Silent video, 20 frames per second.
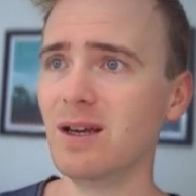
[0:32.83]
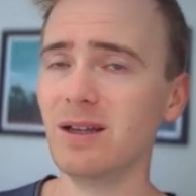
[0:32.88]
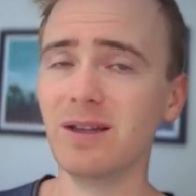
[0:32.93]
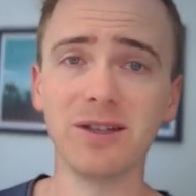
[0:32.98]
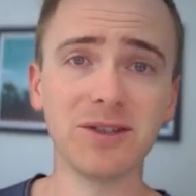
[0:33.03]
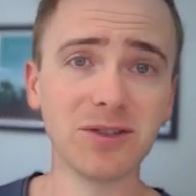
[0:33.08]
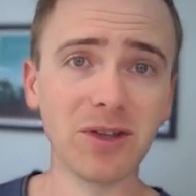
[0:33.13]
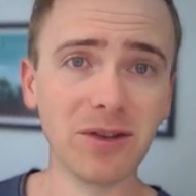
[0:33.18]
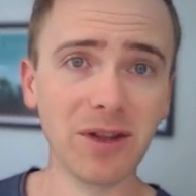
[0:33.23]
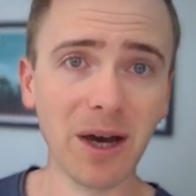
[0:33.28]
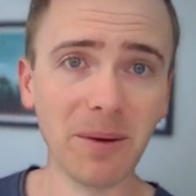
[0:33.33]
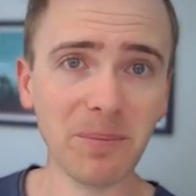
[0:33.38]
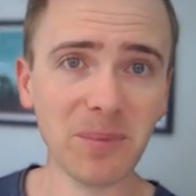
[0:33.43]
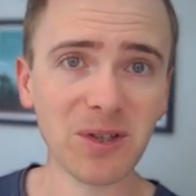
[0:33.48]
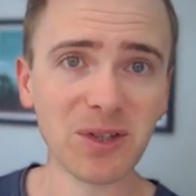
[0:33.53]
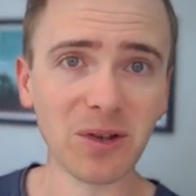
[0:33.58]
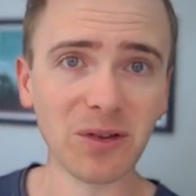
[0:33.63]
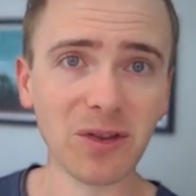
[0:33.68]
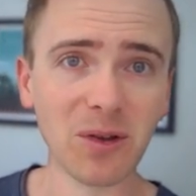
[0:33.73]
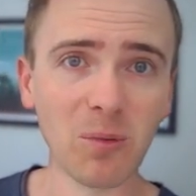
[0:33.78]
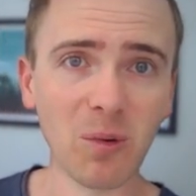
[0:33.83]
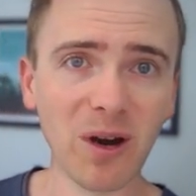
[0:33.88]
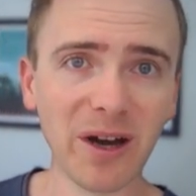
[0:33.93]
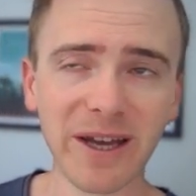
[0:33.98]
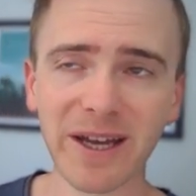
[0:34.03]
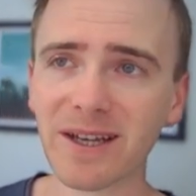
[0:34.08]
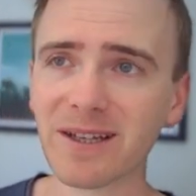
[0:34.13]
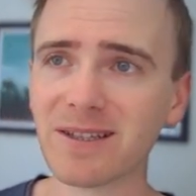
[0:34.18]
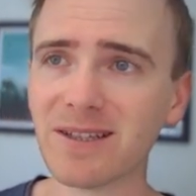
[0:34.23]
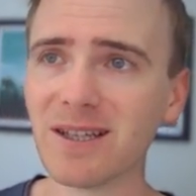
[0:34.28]
there's no numbers on the
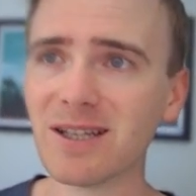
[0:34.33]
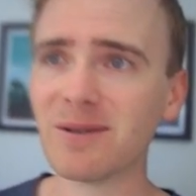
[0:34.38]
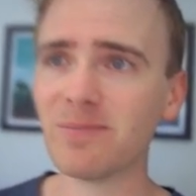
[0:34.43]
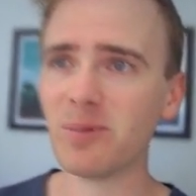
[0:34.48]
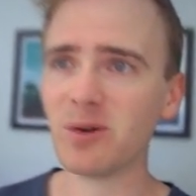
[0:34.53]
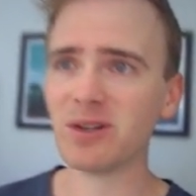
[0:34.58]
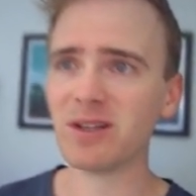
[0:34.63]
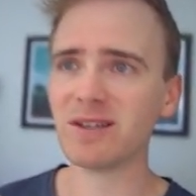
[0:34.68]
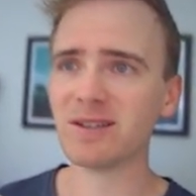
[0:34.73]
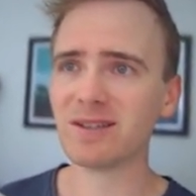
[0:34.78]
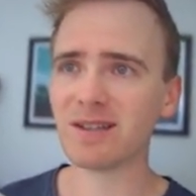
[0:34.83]
y-axis, but it's